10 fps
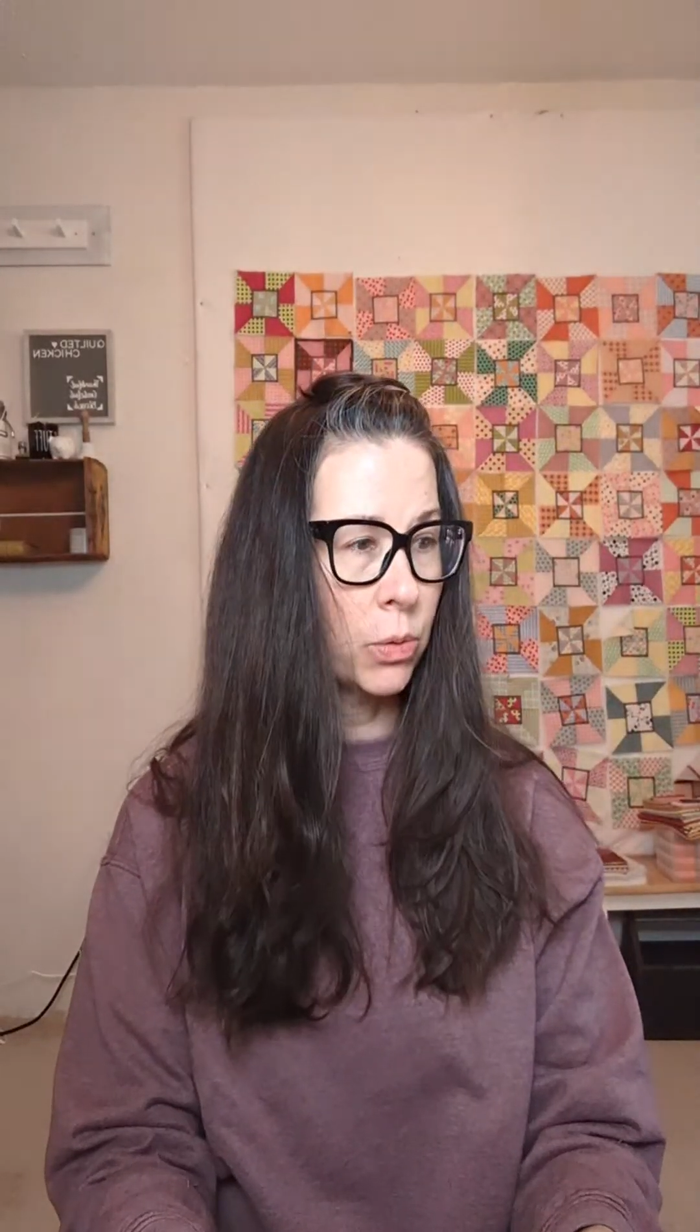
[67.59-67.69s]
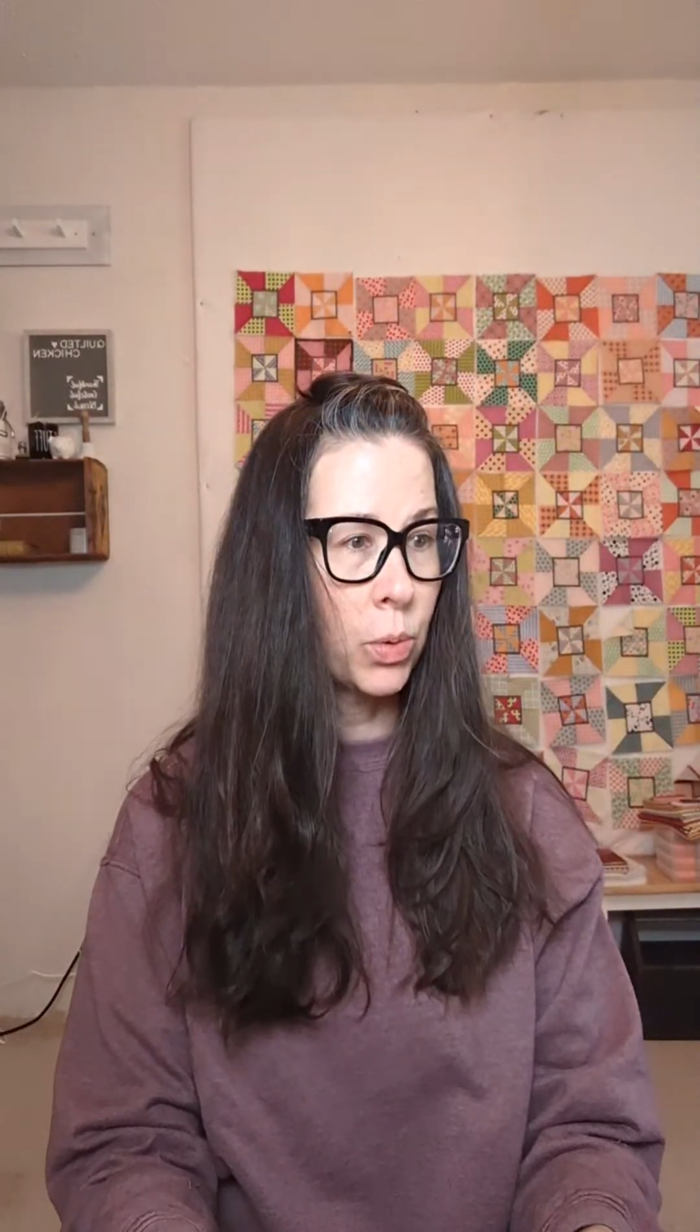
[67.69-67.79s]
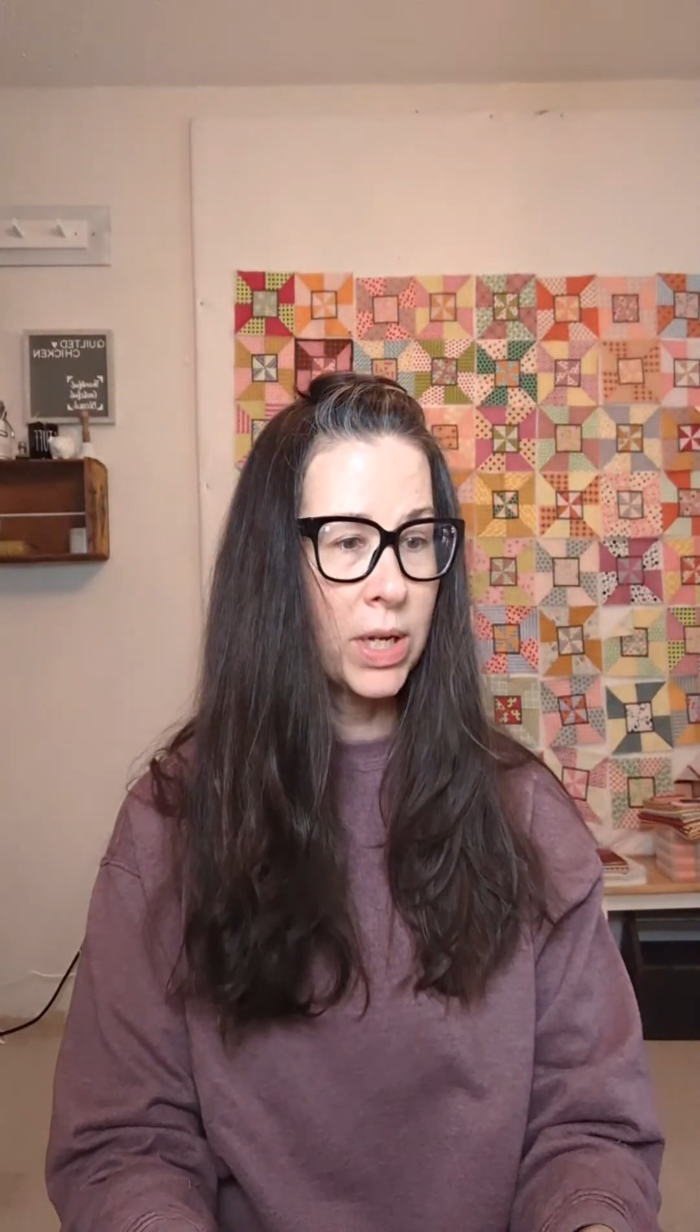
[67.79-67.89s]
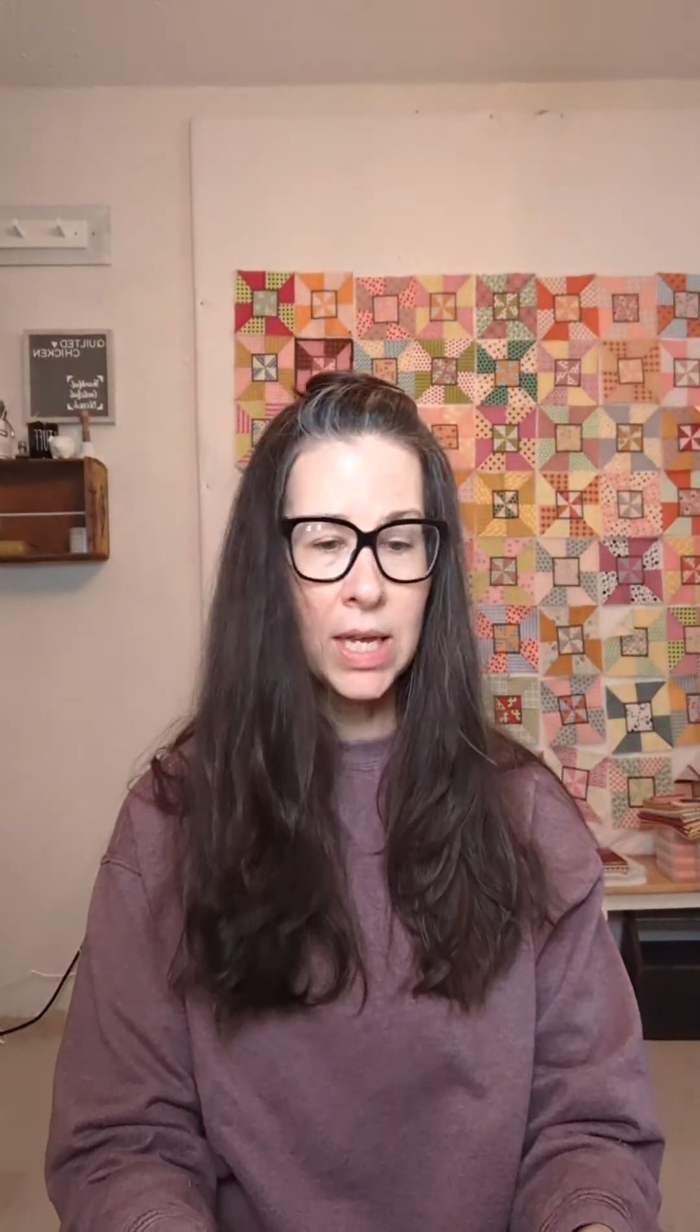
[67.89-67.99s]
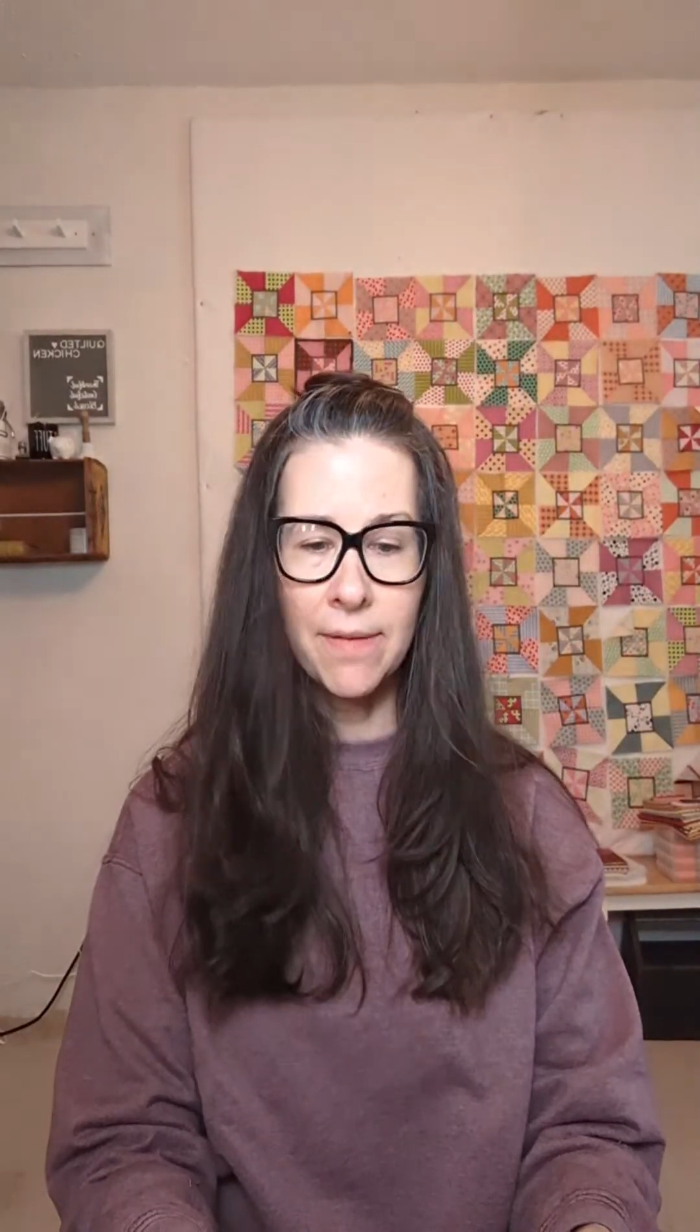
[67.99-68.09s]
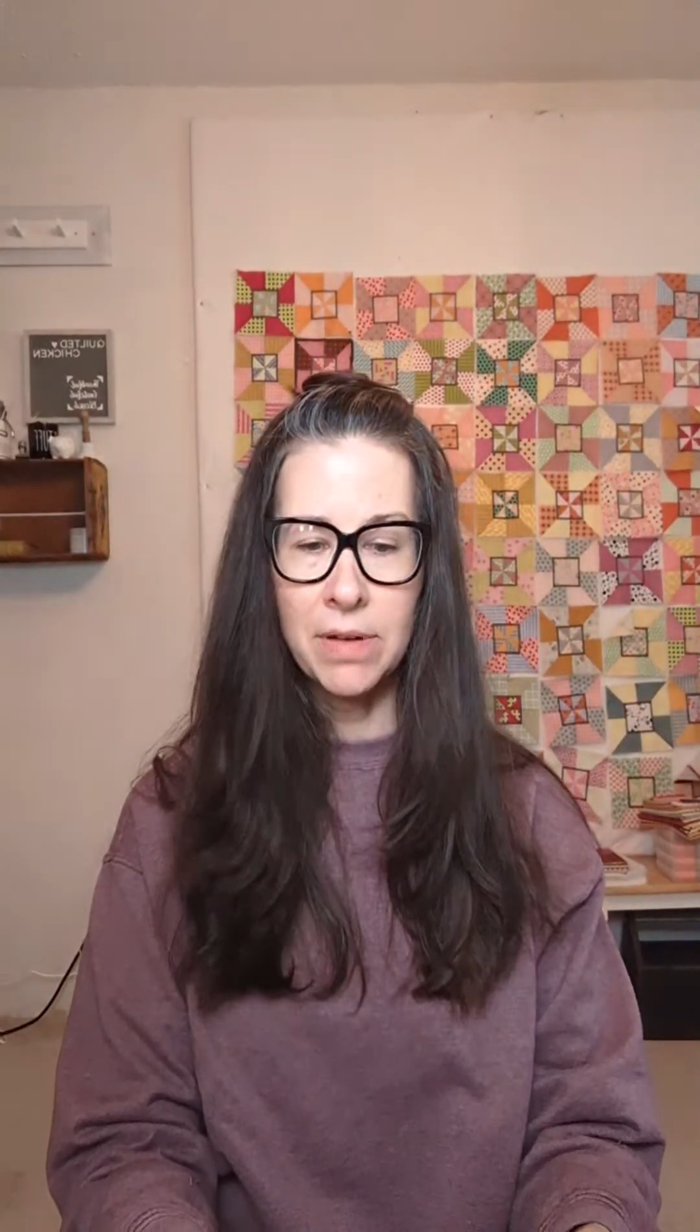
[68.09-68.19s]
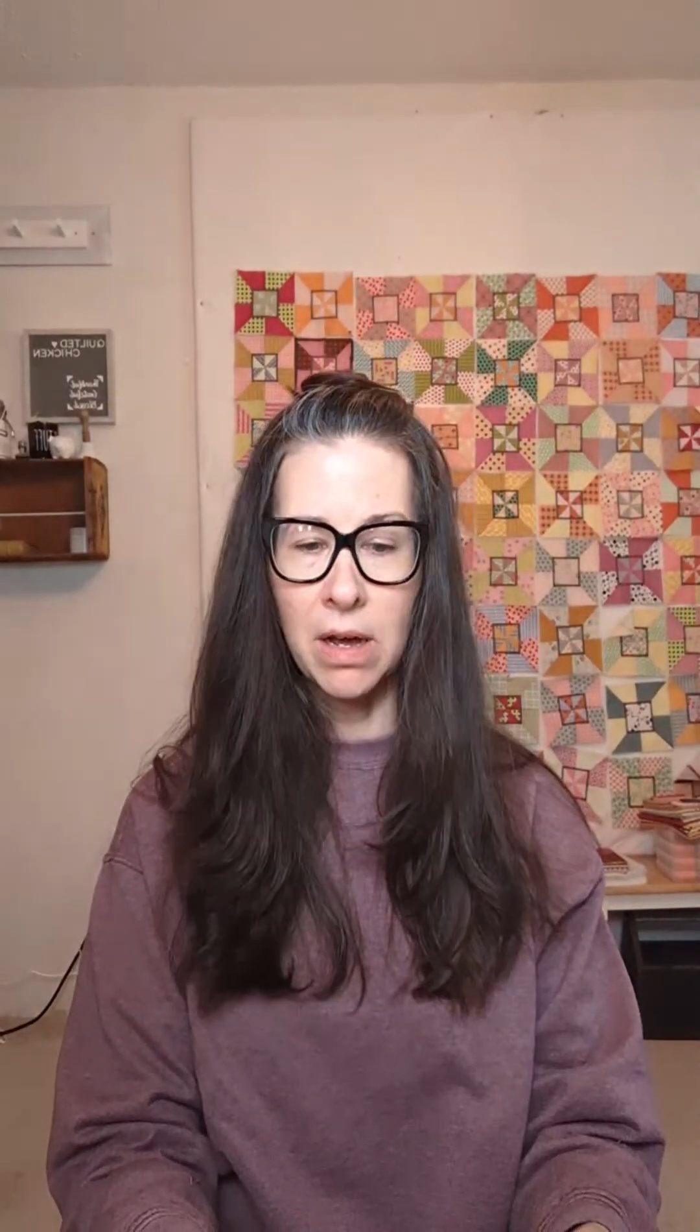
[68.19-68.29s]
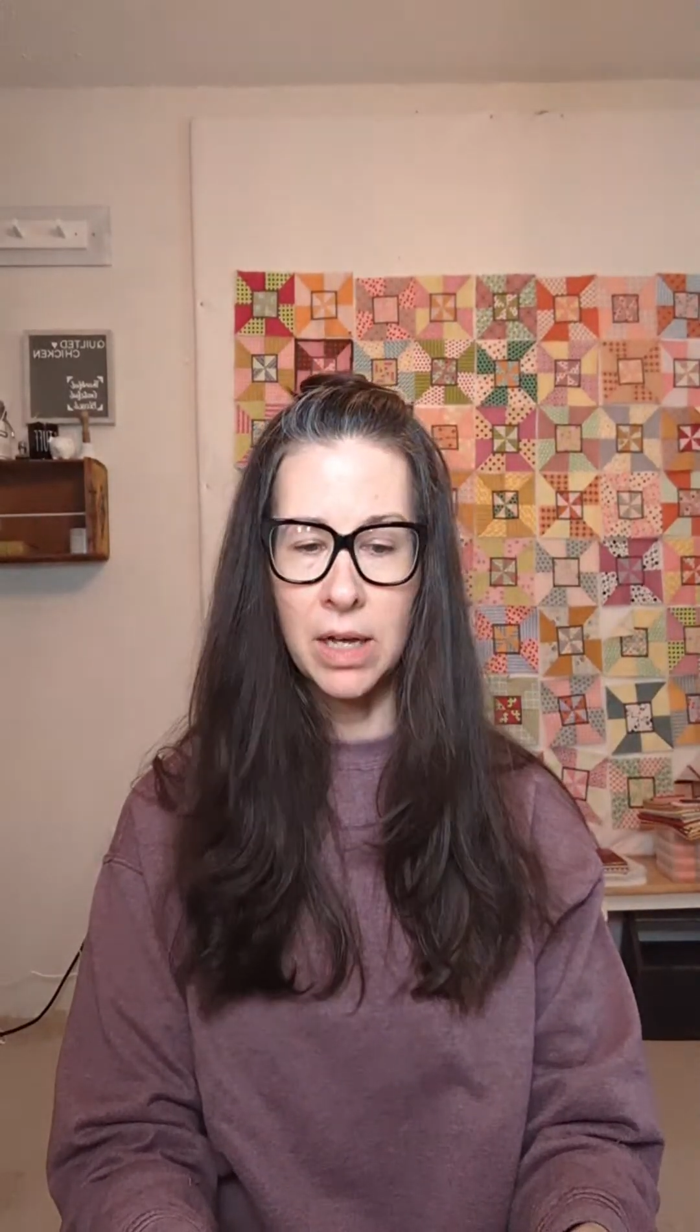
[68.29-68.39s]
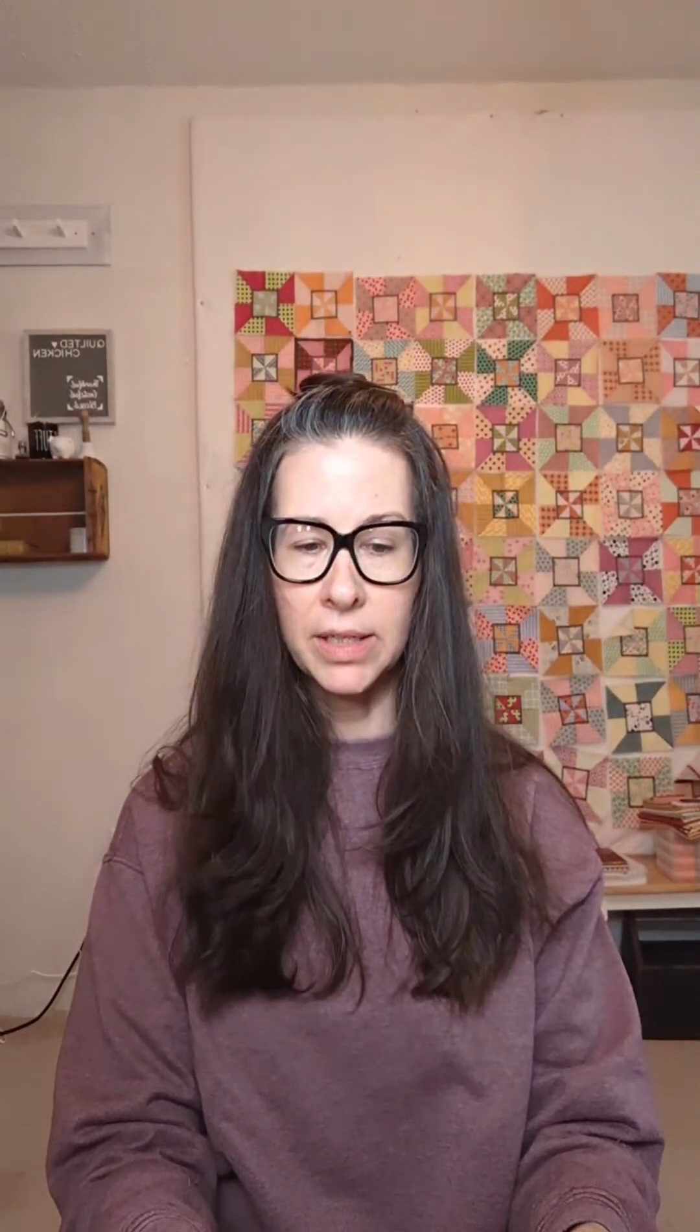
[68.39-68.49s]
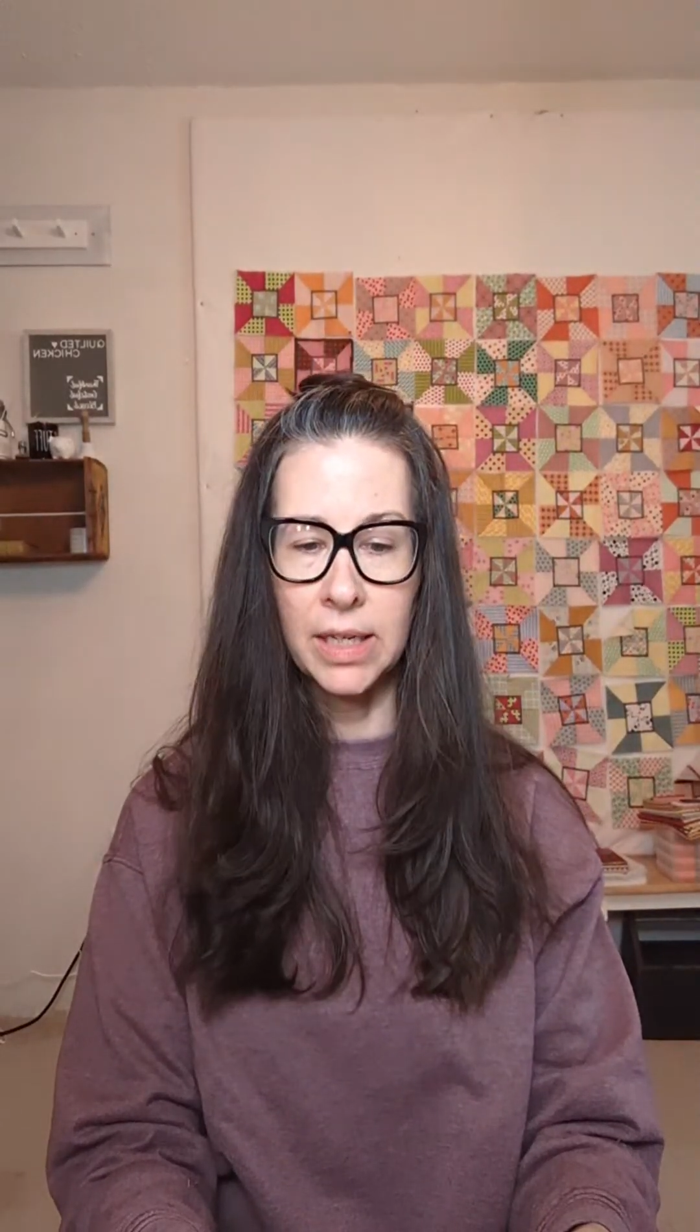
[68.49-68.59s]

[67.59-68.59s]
we have got